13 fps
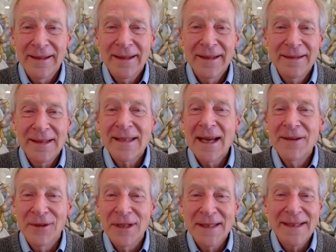can
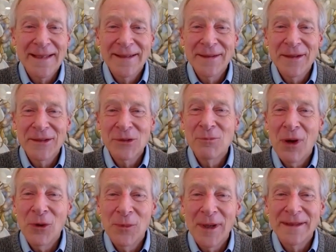save us in this
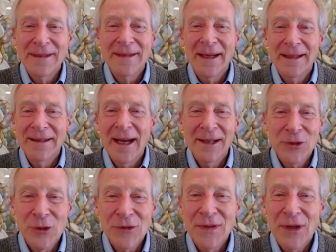moment, not
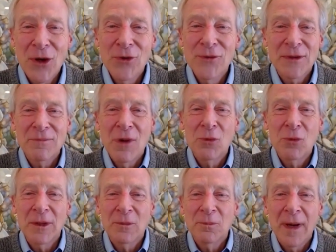just the COVID
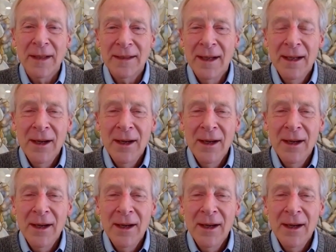moment, but